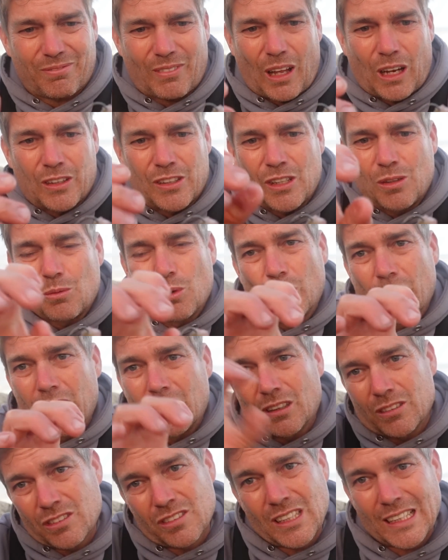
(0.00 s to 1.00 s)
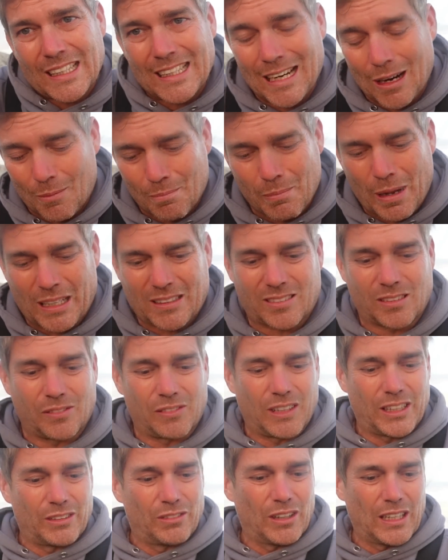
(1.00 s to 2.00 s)
I didn't want it sticking out
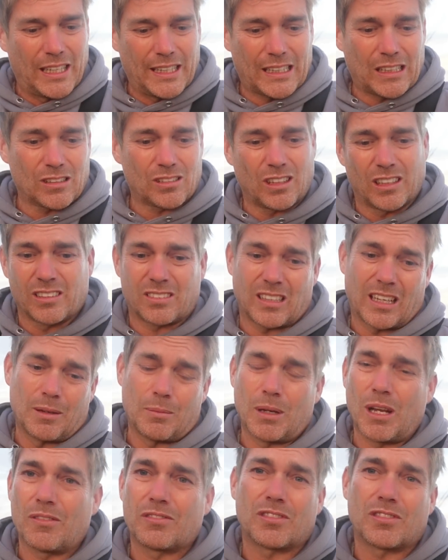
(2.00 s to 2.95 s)
massively really, because like I say,